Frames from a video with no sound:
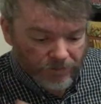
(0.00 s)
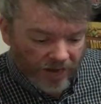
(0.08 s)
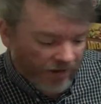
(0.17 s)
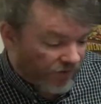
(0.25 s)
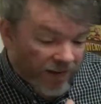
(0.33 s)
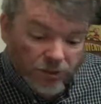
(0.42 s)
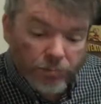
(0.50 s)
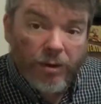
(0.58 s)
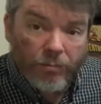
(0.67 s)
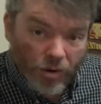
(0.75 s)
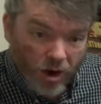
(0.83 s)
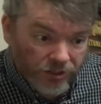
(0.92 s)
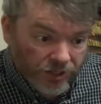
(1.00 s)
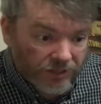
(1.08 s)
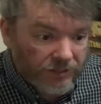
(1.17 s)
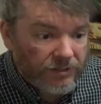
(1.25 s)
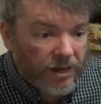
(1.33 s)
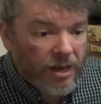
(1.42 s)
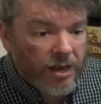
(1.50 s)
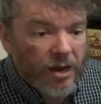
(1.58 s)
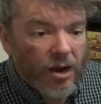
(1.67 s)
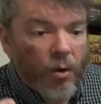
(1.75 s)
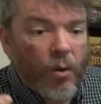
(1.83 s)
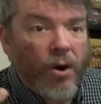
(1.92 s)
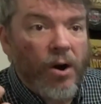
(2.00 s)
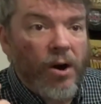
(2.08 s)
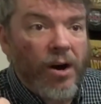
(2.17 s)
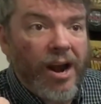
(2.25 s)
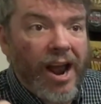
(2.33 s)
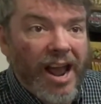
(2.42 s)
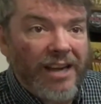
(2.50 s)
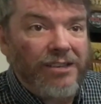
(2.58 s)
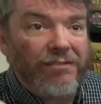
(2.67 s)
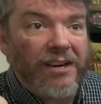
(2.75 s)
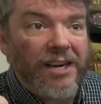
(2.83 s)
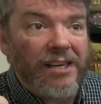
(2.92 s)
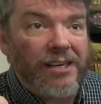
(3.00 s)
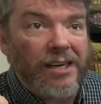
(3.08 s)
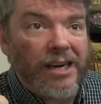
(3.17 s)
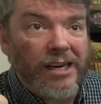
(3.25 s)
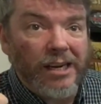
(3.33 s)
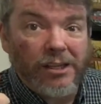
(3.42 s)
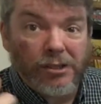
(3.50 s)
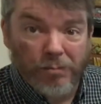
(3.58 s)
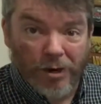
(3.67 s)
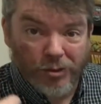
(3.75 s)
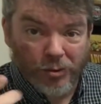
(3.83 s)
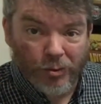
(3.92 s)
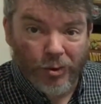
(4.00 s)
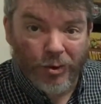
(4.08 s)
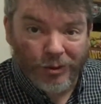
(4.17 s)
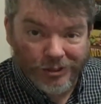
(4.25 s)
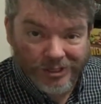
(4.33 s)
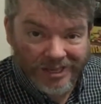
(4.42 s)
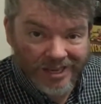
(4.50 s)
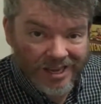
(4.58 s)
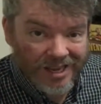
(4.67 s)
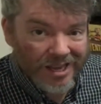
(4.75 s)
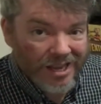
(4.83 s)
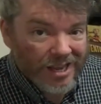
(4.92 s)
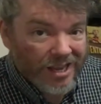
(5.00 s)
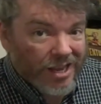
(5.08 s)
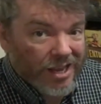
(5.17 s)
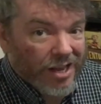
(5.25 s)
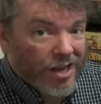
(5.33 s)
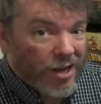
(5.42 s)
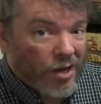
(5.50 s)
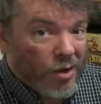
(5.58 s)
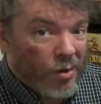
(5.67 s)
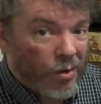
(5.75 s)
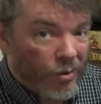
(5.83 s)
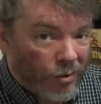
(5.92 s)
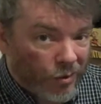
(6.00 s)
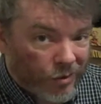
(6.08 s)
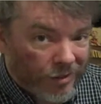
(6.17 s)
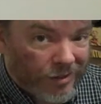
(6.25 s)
advancement projects, or activate any special rules. You